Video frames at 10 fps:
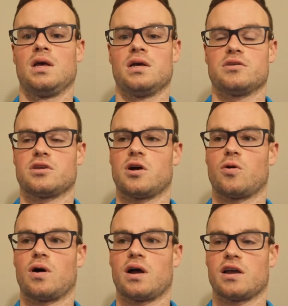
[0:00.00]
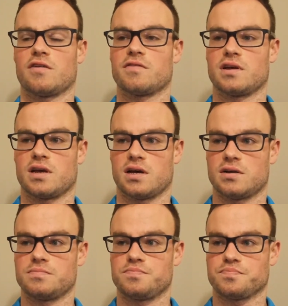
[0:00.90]
So I have
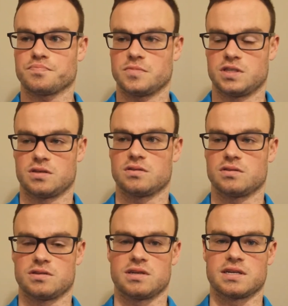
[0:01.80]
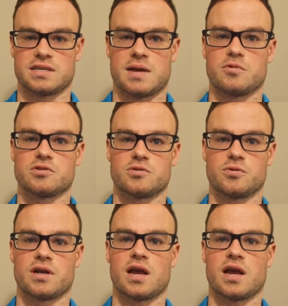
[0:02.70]
this is an example story.